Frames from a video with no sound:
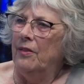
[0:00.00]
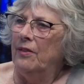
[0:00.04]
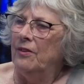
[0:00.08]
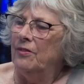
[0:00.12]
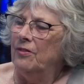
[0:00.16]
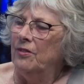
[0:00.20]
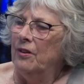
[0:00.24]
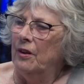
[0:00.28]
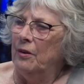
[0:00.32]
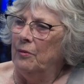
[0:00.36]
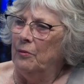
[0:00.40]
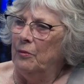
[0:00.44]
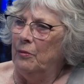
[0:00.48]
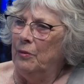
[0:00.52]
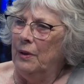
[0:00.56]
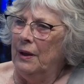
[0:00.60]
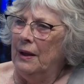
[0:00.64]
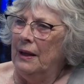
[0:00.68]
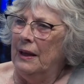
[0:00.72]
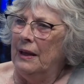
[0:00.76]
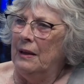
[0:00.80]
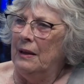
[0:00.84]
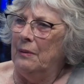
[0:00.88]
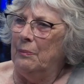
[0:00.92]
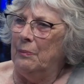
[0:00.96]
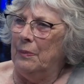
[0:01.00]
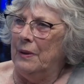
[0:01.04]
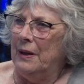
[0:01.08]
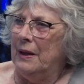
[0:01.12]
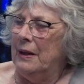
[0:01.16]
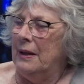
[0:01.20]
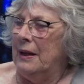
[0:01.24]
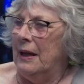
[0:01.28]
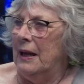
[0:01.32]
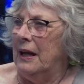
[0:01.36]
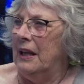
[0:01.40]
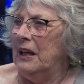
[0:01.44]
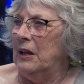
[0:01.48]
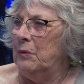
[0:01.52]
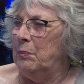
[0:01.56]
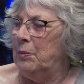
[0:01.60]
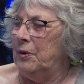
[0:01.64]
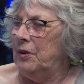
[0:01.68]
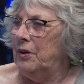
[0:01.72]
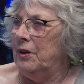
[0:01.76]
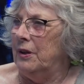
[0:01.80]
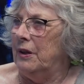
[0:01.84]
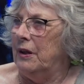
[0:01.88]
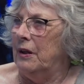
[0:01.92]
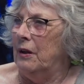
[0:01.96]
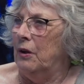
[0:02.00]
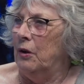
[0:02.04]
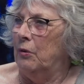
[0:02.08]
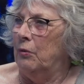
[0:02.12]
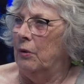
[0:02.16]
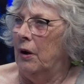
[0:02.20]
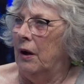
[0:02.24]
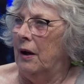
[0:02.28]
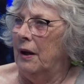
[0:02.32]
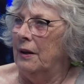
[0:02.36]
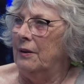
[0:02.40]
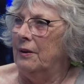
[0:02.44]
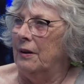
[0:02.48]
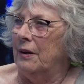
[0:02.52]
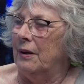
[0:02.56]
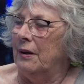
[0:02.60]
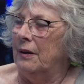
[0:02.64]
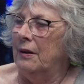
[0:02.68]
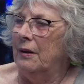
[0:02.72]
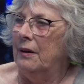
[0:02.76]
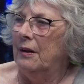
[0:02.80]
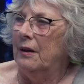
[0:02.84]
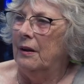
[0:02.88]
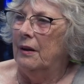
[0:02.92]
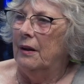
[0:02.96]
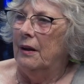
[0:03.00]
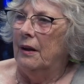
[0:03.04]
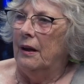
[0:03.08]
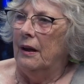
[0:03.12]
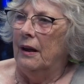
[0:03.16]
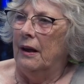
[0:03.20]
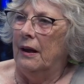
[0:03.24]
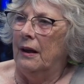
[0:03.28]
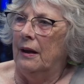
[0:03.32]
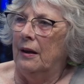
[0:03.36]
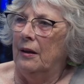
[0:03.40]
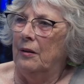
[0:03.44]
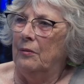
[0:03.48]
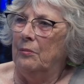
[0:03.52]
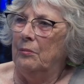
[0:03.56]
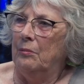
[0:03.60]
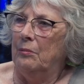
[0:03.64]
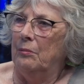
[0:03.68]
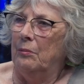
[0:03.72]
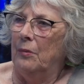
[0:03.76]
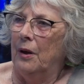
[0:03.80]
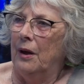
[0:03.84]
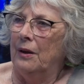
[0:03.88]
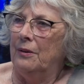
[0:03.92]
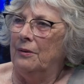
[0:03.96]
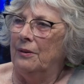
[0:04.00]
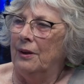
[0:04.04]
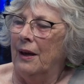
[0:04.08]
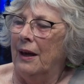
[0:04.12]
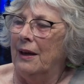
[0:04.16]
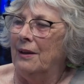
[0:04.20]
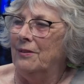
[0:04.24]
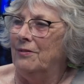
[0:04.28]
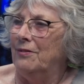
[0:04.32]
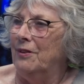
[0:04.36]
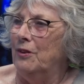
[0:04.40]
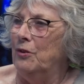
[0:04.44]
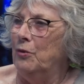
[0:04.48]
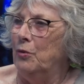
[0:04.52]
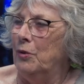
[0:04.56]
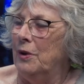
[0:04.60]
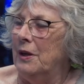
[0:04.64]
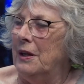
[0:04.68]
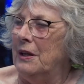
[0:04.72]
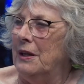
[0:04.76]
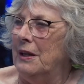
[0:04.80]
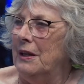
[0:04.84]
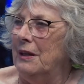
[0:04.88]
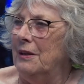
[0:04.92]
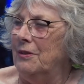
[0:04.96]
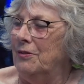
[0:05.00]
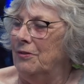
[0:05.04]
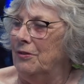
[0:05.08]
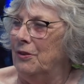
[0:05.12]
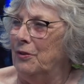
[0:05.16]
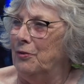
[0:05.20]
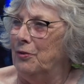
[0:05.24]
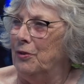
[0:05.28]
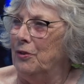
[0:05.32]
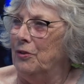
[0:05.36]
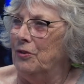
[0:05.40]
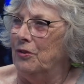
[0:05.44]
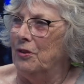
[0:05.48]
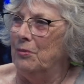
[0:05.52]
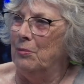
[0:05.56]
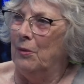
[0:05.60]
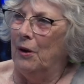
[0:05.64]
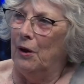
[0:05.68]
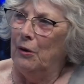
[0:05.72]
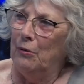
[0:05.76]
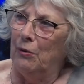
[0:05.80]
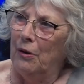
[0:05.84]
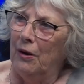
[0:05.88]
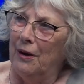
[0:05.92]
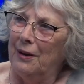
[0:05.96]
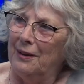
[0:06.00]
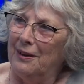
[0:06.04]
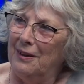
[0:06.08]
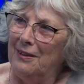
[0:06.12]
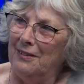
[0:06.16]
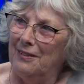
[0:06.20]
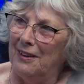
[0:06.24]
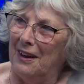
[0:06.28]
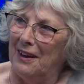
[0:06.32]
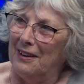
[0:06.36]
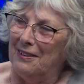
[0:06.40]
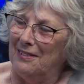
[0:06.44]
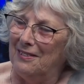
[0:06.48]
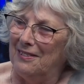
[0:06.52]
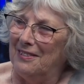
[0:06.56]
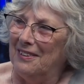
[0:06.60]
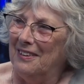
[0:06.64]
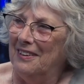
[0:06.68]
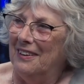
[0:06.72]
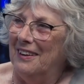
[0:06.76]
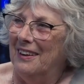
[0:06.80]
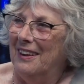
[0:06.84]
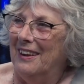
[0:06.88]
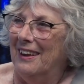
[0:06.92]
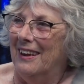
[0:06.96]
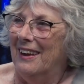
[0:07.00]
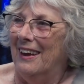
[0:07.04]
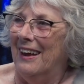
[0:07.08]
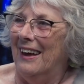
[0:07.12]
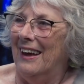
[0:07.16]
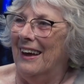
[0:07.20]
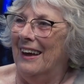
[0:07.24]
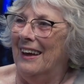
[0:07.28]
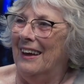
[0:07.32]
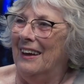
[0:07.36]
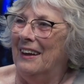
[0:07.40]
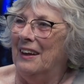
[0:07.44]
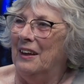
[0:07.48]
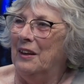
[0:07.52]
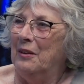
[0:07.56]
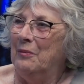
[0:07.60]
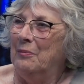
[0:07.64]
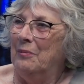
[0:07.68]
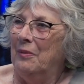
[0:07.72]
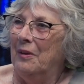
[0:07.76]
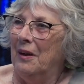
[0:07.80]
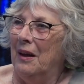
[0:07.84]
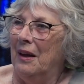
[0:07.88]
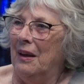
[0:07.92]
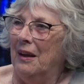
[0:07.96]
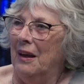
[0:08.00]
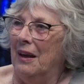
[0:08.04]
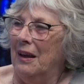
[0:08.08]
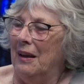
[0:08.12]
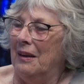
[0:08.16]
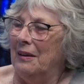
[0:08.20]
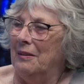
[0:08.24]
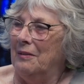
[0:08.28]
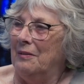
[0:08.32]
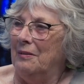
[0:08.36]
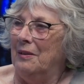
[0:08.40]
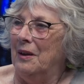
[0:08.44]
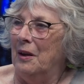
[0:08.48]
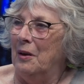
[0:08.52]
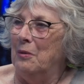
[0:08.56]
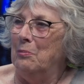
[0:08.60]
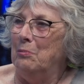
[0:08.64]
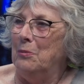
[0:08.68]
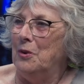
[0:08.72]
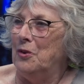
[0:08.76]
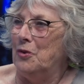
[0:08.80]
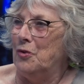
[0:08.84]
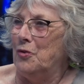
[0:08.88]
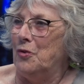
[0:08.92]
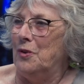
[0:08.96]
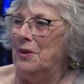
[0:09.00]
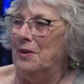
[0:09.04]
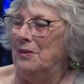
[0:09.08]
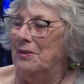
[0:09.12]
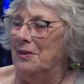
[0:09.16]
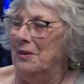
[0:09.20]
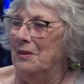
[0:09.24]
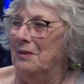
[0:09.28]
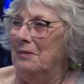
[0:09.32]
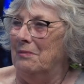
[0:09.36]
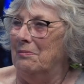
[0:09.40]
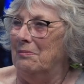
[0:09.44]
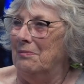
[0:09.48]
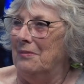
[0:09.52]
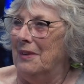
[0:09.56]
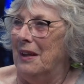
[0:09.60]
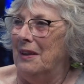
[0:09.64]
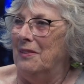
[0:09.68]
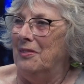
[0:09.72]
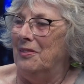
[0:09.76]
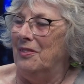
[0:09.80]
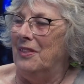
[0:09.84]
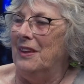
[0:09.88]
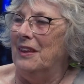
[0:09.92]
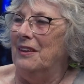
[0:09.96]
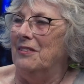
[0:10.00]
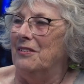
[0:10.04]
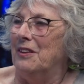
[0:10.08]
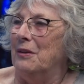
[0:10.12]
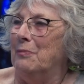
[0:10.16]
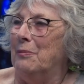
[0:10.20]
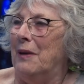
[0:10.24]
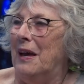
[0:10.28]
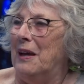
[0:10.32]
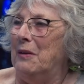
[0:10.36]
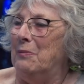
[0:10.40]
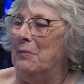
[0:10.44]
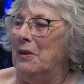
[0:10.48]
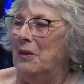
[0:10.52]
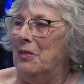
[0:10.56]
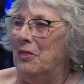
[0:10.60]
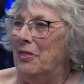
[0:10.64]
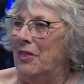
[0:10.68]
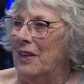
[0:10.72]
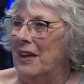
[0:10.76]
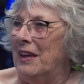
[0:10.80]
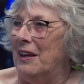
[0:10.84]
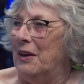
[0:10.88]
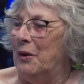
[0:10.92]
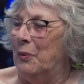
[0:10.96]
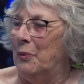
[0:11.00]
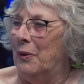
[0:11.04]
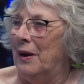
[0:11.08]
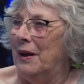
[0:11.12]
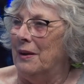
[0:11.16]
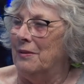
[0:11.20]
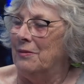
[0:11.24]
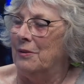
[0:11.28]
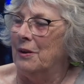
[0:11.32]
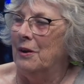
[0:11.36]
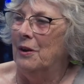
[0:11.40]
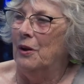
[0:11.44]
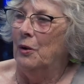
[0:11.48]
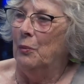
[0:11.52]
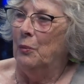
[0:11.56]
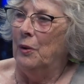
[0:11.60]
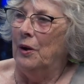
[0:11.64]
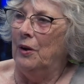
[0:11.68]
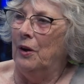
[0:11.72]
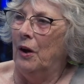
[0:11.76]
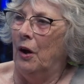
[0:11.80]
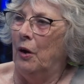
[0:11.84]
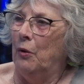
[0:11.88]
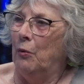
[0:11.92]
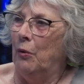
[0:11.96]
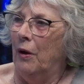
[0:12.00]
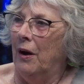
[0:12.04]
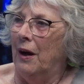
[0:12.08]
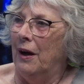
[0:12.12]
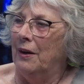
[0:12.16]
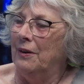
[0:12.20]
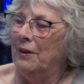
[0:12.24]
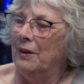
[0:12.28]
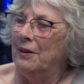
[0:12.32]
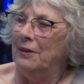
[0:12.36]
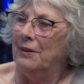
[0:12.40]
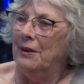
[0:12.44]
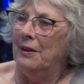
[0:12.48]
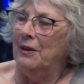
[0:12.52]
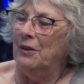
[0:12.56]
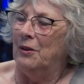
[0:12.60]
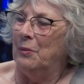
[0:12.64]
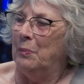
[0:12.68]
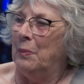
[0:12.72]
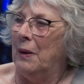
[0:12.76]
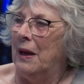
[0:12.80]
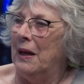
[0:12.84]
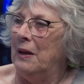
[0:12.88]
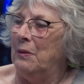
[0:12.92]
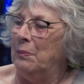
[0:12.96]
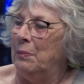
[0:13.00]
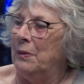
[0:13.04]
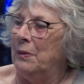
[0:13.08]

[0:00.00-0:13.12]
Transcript: there's not really been any particular writer. My taste in reading is different to my writing taste. I like mysteries and things that make me think, whereas when I write I tend to paint